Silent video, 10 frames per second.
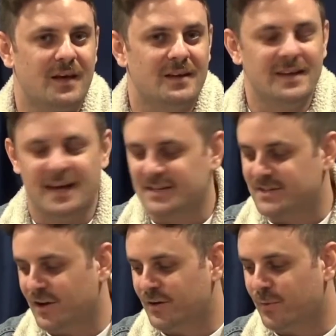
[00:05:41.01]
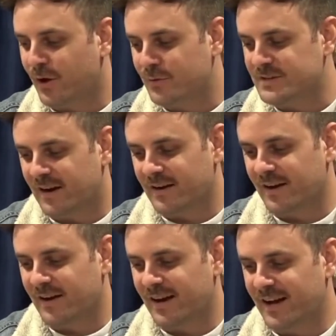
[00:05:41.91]
Yeah, so when I was
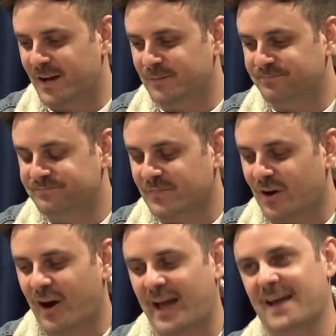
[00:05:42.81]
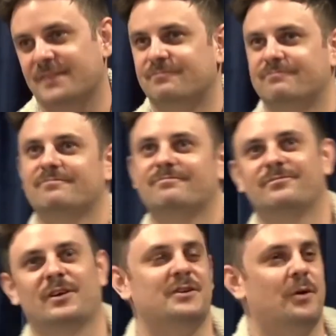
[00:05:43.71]
younger, I had
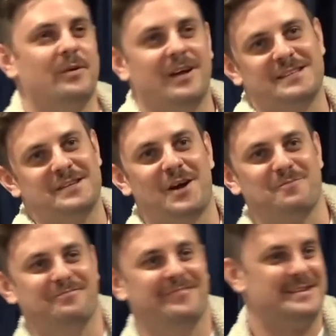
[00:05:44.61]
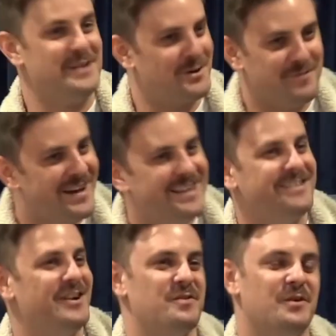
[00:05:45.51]
like, as a young man,
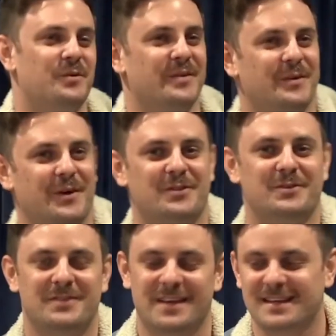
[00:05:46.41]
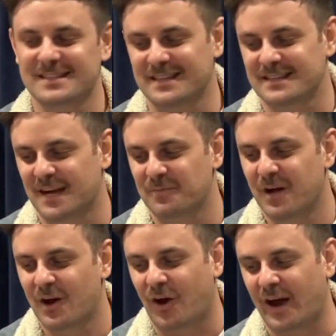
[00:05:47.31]
we all go through things, and
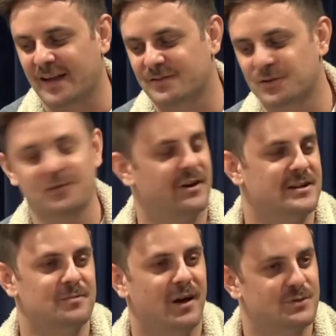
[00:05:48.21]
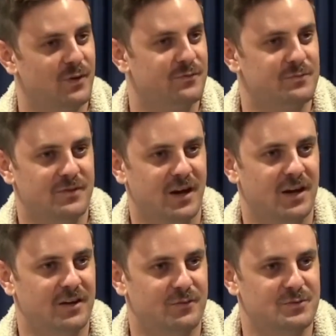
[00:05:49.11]
I had two friends pass away
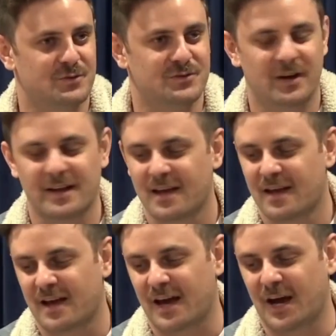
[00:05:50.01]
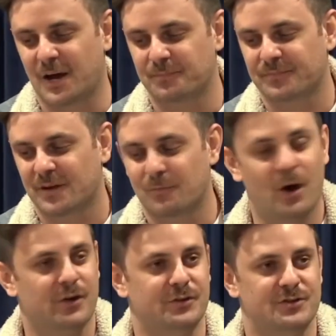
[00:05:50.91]
from suicide,
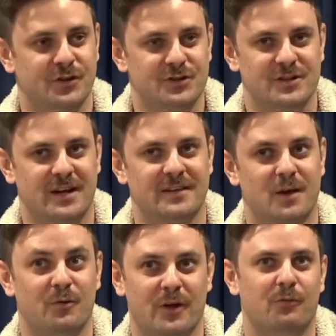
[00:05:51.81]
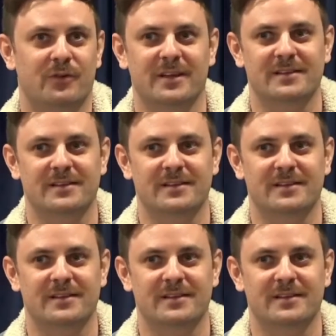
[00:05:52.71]
Michael and Josh, and they were really,